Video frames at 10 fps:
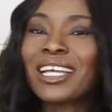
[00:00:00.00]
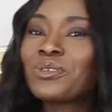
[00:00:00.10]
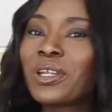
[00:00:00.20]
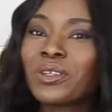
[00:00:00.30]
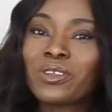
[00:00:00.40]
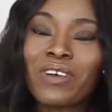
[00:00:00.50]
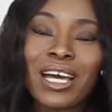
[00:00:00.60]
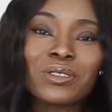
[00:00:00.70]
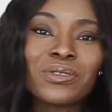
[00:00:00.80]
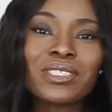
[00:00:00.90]
I do a lot of
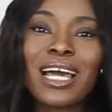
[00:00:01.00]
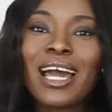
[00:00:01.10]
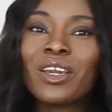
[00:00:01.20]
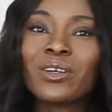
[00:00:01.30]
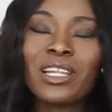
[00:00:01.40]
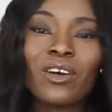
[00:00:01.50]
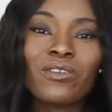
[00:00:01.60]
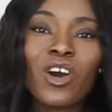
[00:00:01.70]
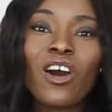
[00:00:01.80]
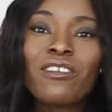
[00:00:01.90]
how to style, a lot
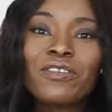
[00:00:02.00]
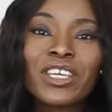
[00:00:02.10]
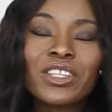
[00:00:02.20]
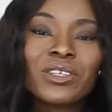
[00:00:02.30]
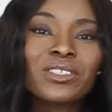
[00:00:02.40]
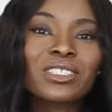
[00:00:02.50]
of haul videos.